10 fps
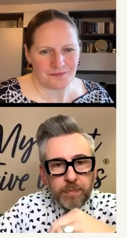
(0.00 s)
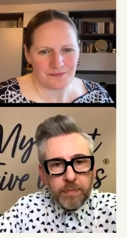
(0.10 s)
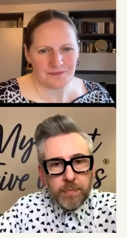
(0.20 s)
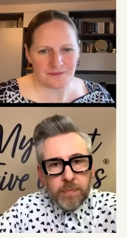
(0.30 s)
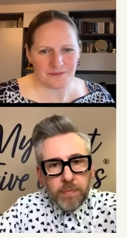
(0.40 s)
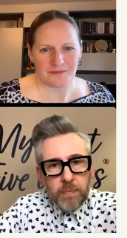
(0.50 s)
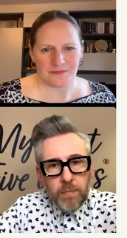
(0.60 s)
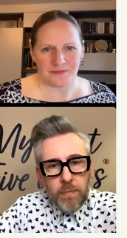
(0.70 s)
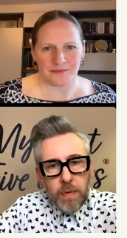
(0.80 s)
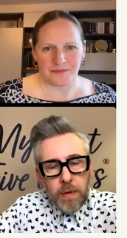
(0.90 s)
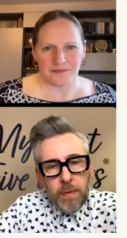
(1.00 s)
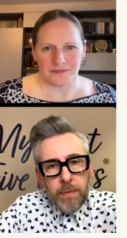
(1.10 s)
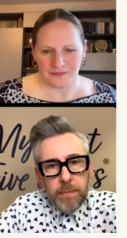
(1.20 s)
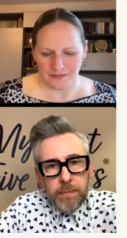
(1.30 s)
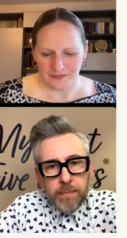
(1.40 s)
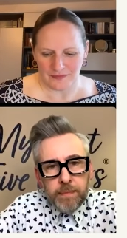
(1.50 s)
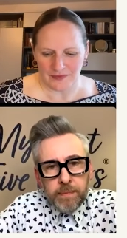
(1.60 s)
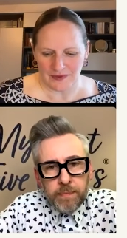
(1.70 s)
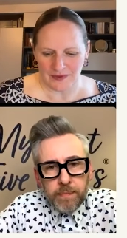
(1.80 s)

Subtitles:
(silence)